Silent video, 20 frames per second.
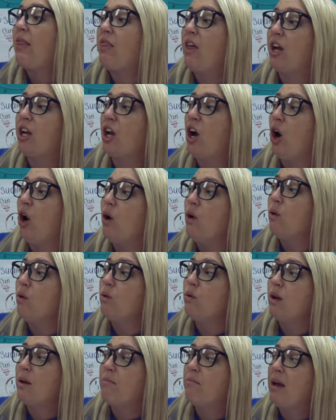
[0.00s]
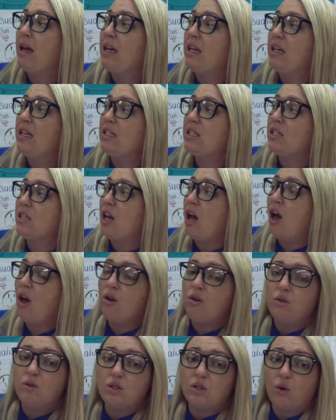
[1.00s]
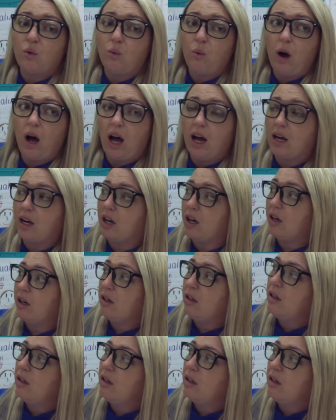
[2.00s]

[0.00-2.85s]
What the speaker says: The cold made his nose water.